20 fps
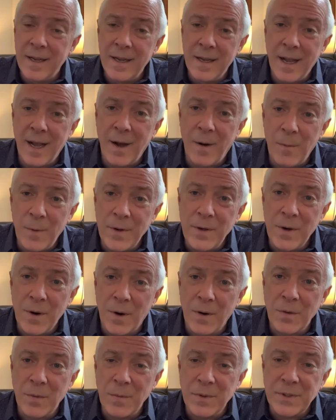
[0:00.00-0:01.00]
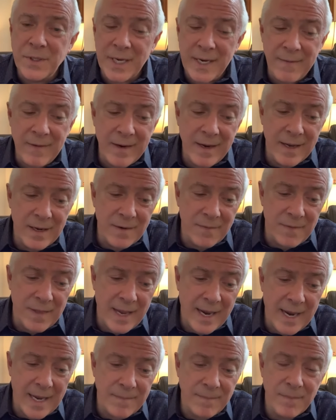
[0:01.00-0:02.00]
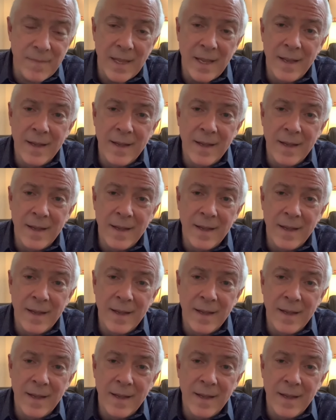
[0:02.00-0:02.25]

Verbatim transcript: uh, when you're on the receiving end of that?